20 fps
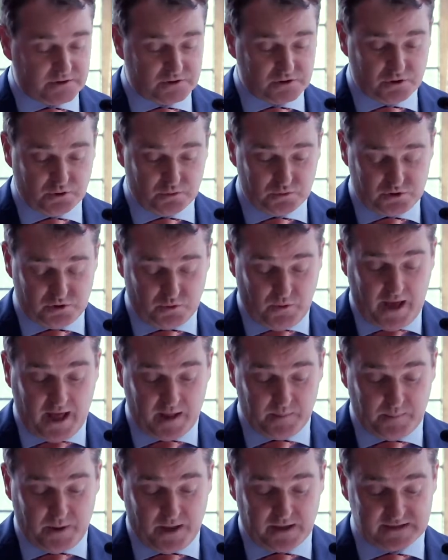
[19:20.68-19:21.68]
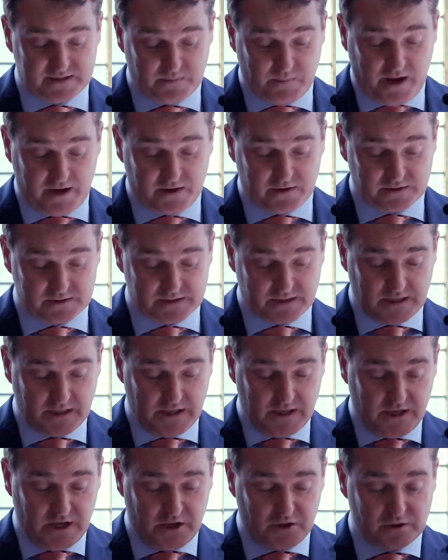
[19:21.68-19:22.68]
to help policymakers
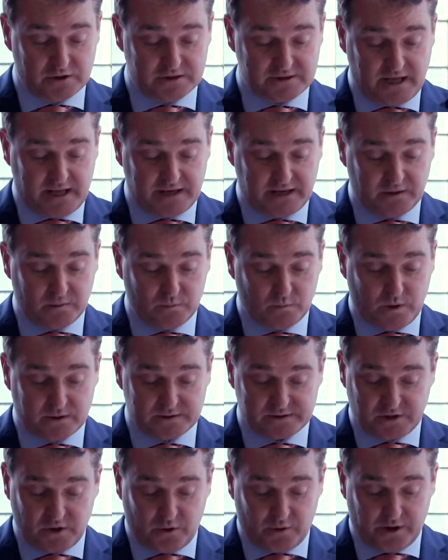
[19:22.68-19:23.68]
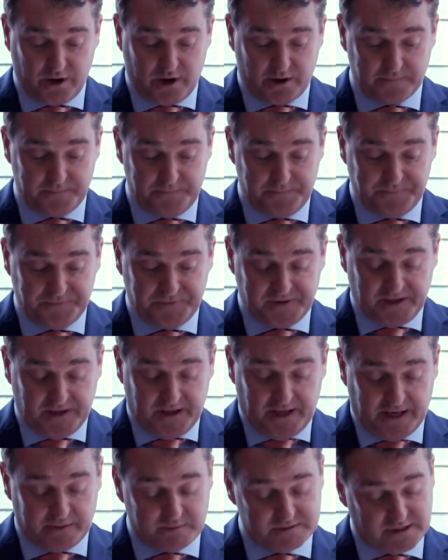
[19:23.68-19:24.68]
in understanding what's going on.
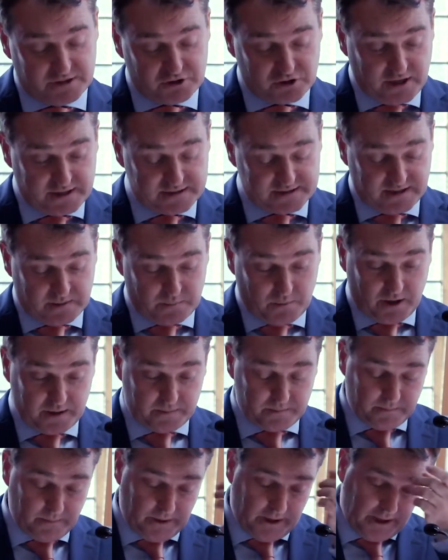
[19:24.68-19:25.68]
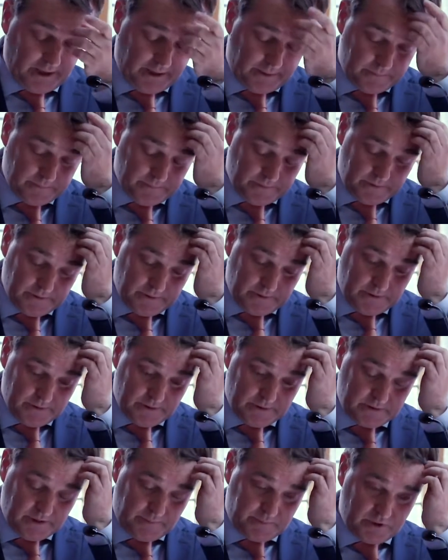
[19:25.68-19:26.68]
And I was interested in what
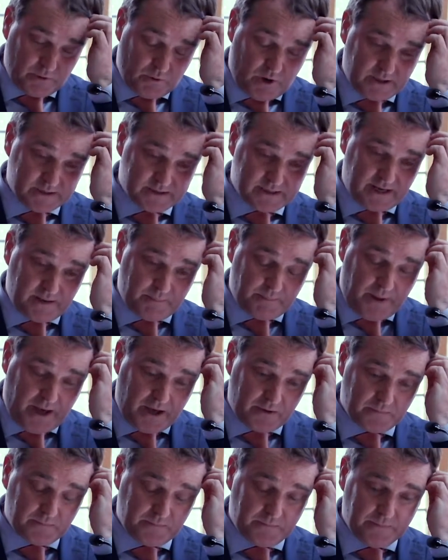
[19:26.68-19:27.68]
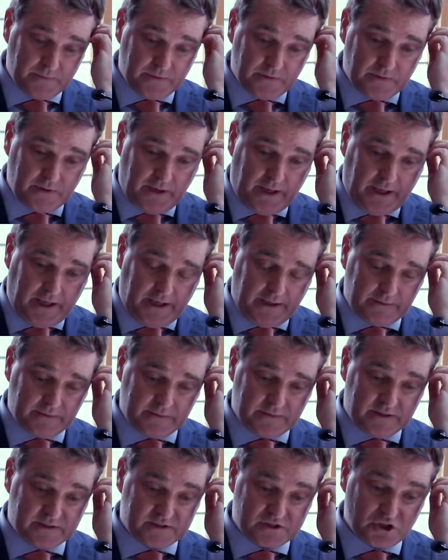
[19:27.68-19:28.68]
Deputy Ryan said about the
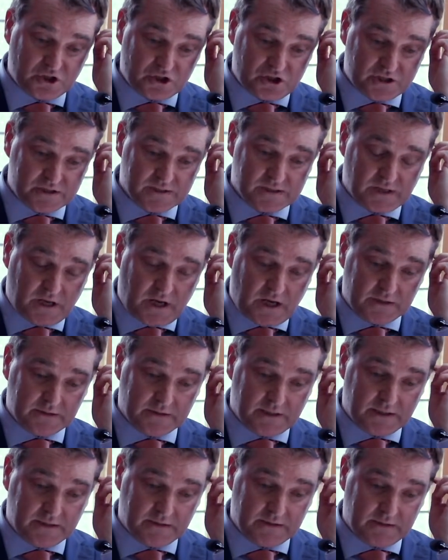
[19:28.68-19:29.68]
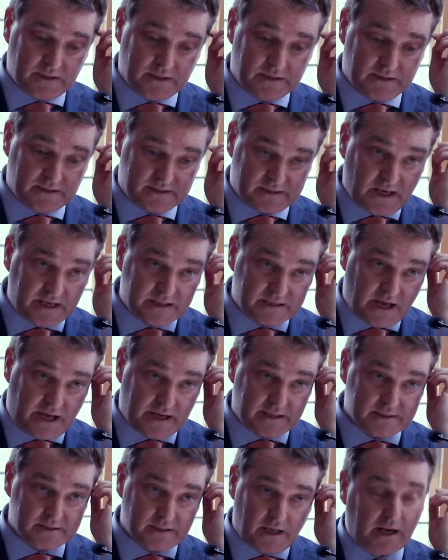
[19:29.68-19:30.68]
discussions on the site
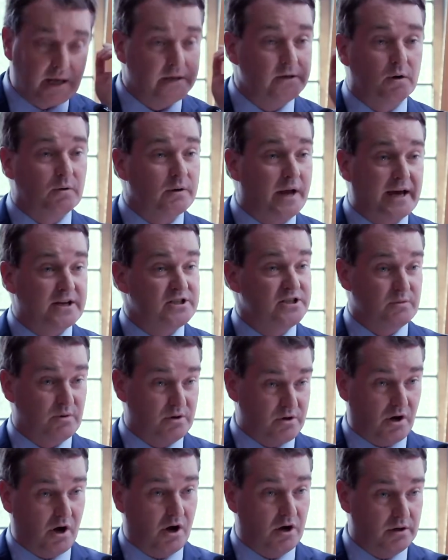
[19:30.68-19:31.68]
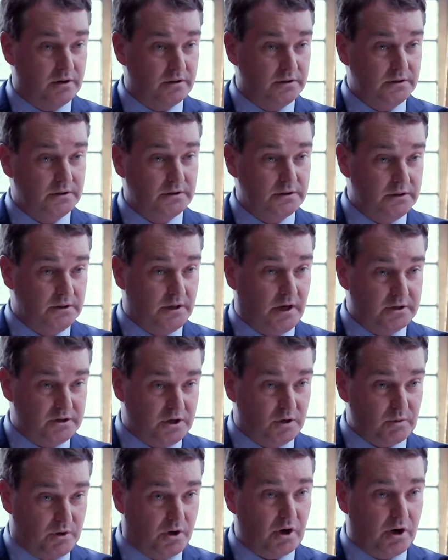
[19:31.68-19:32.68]
tax, and I don't recall
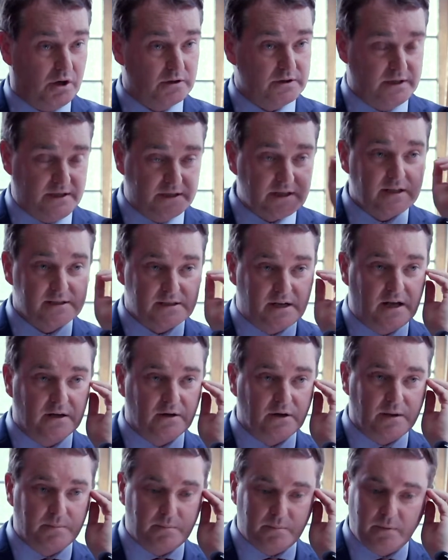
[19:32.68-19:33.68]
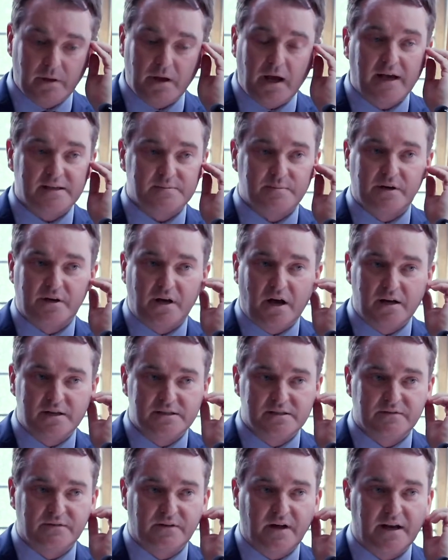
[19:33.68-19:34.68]
the details, and I'm going to ask my
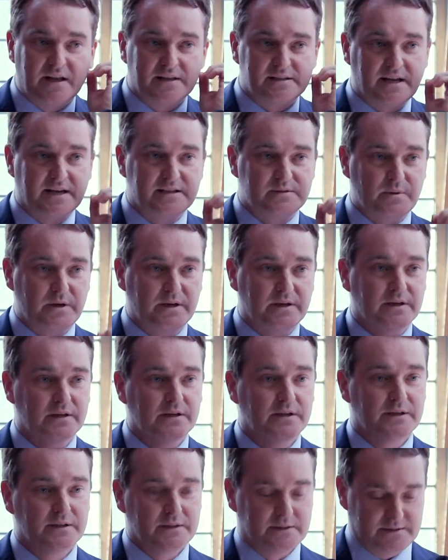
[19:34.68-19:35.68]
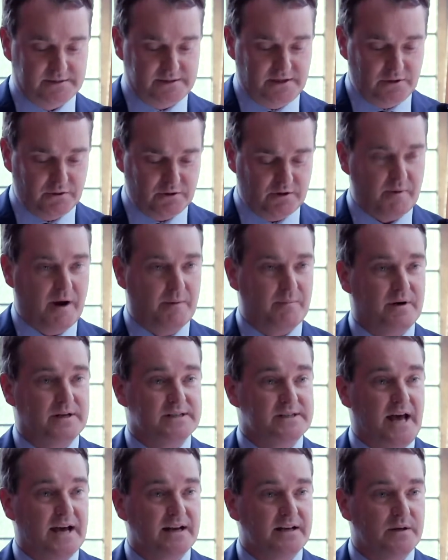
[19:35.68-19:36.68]
colleagues in finance next week, see who can remember
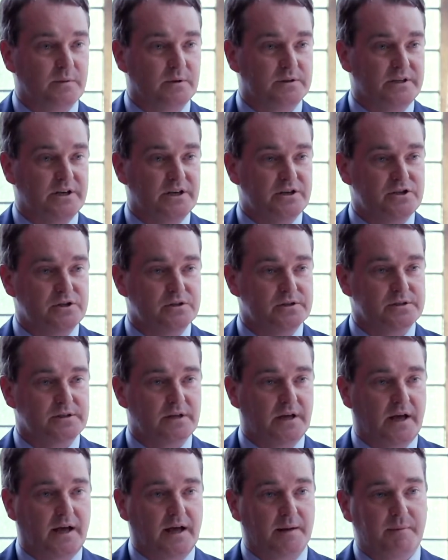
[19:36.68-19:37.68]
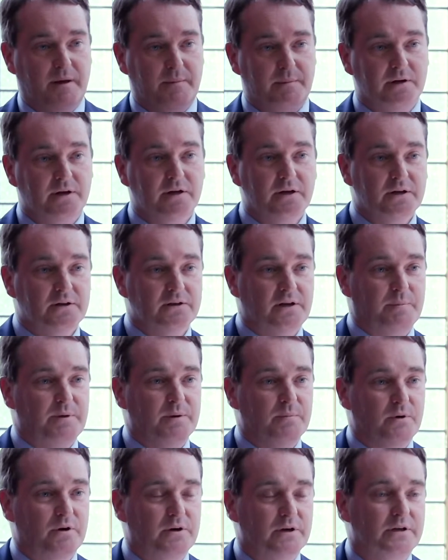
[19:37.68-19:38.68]
exactly what the issues, and maybe
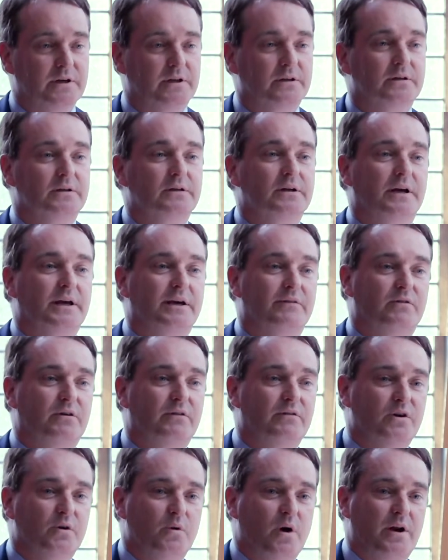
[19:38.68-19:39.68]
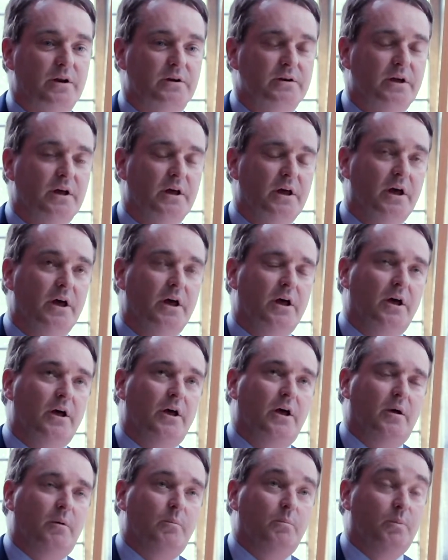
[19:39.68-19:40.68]
Deputy Burton can give her view on it.
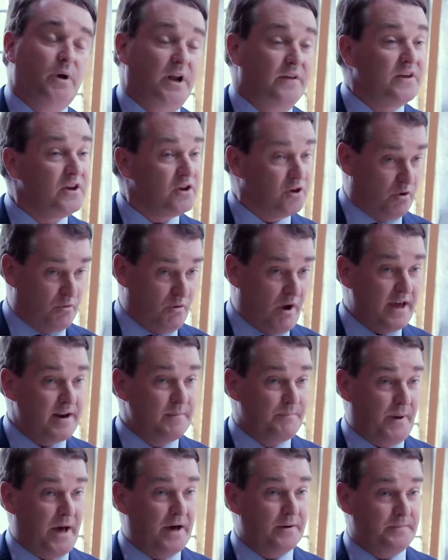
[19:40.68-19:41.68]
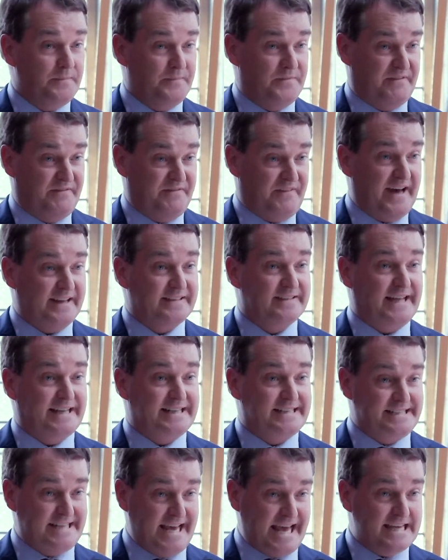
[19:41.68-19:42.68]
But I think you're right about the fact
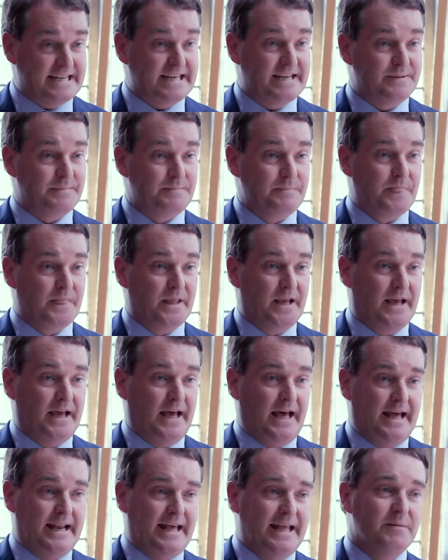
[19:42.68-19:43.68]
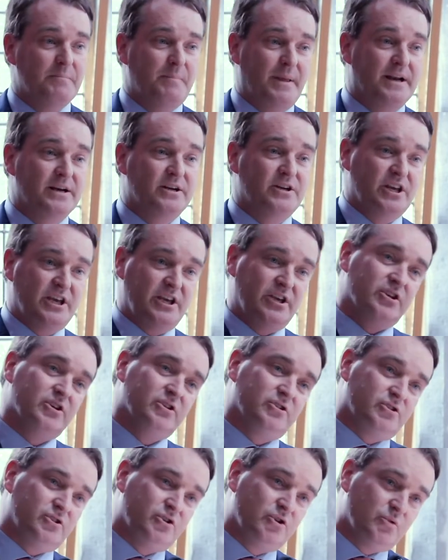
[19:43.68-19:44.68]
that data and
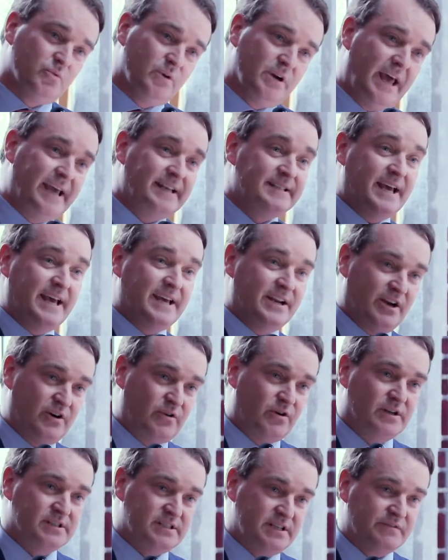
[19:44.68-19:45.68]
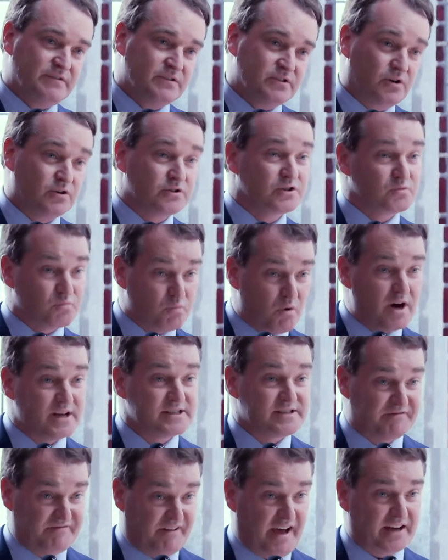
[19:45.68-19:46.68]
inability to relate data across different sources
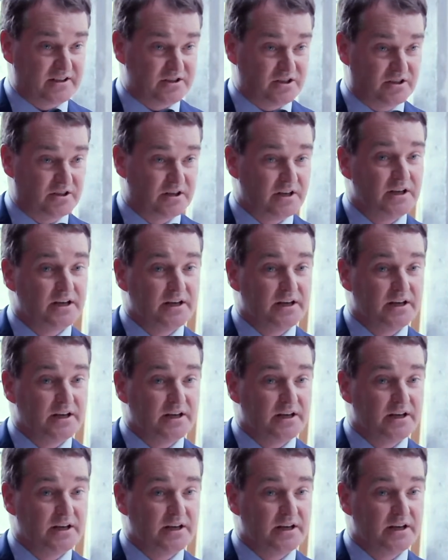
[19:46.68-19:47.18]
was a factor